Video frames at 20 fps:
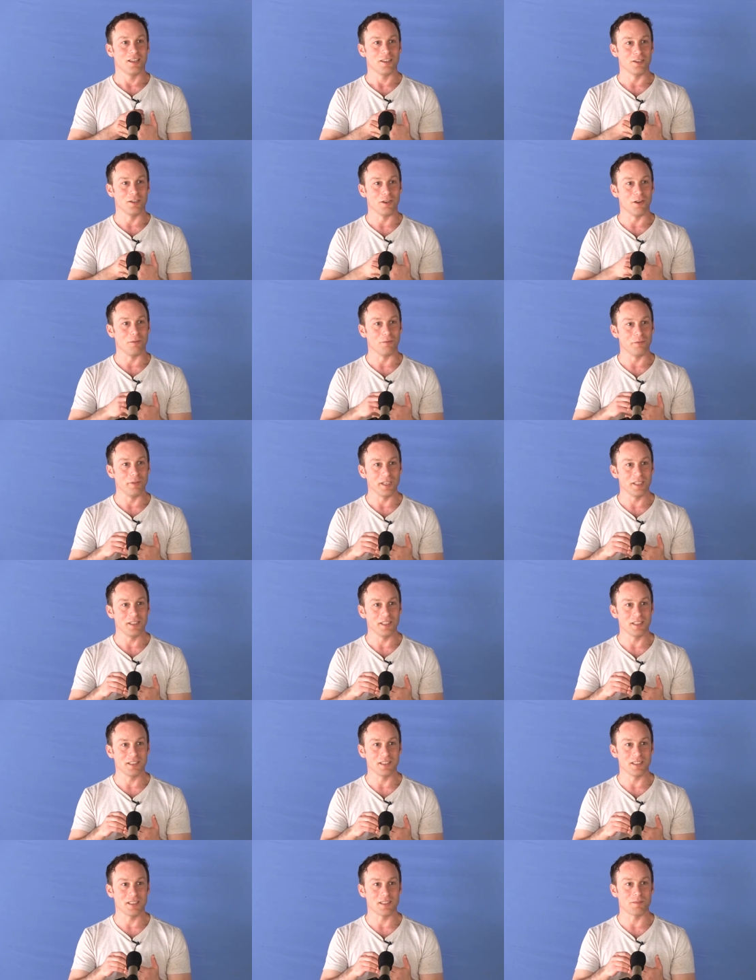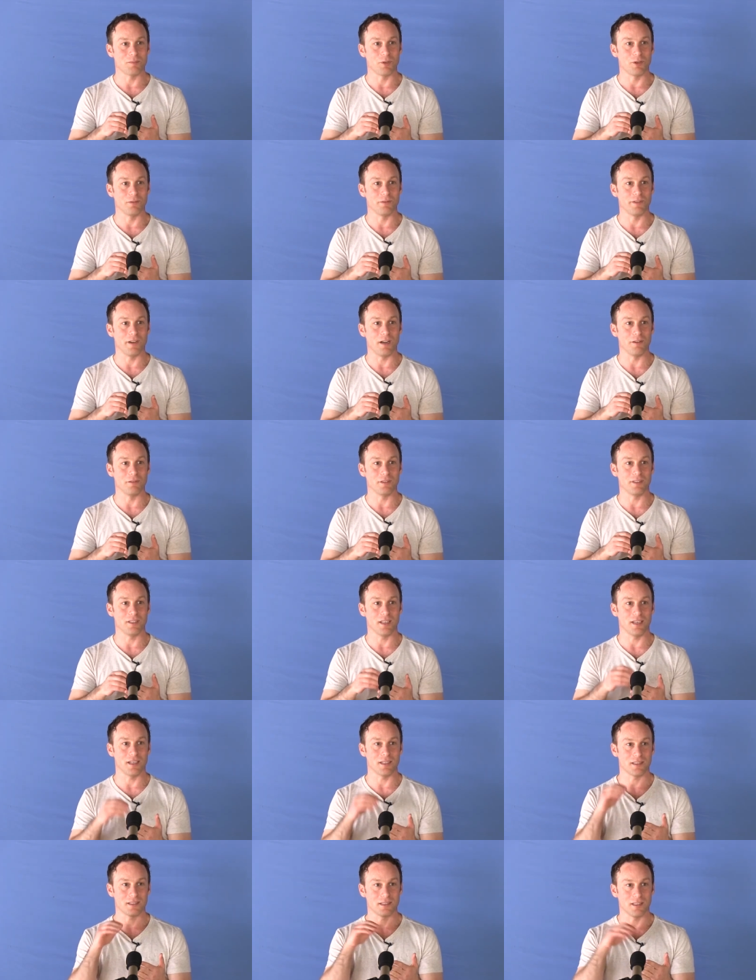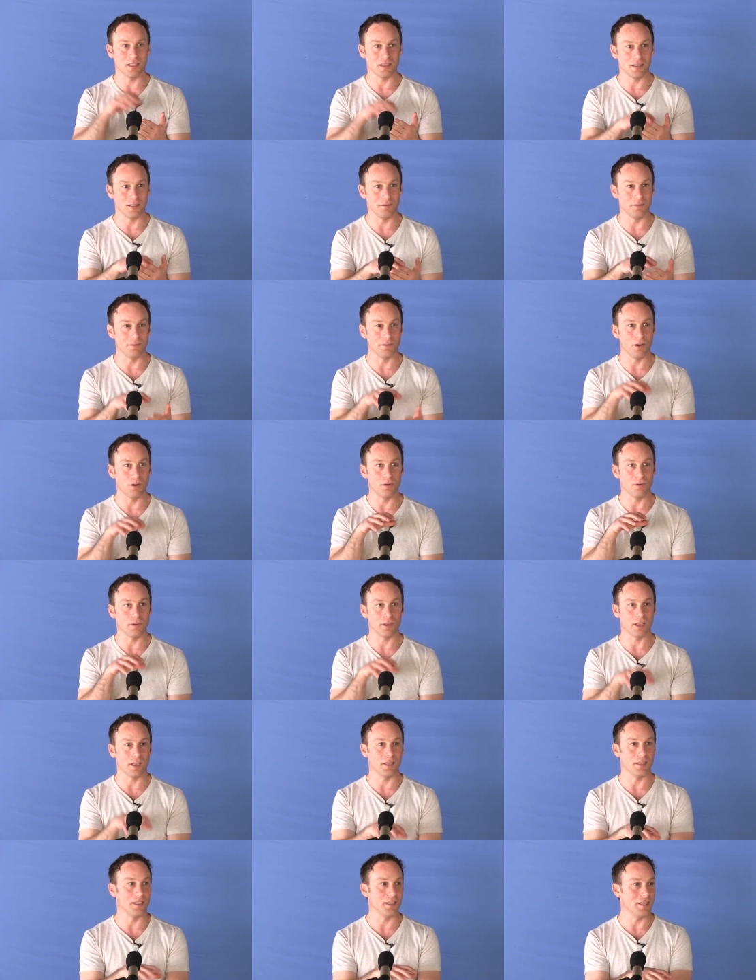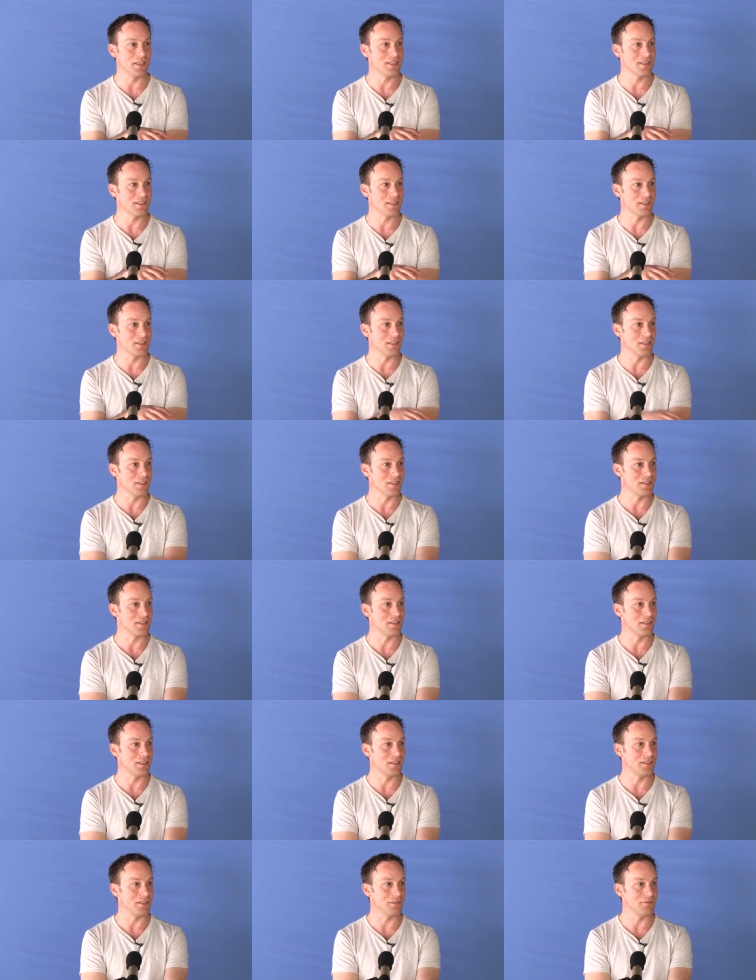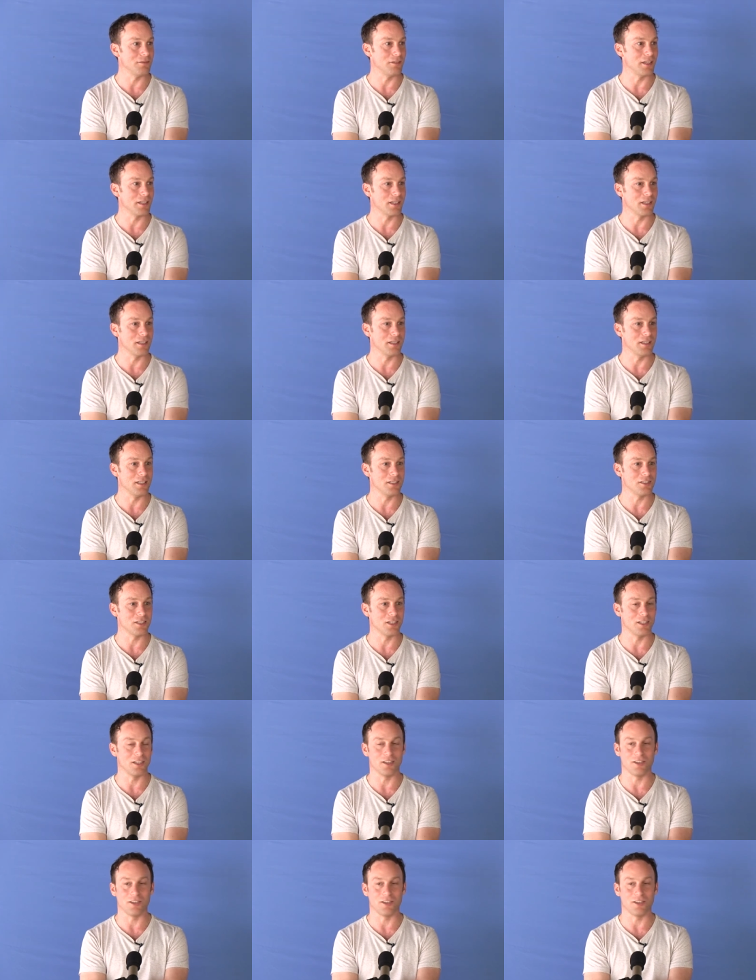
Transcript: you know, reading these profound texts that evoke and elicit the instinctive recognition,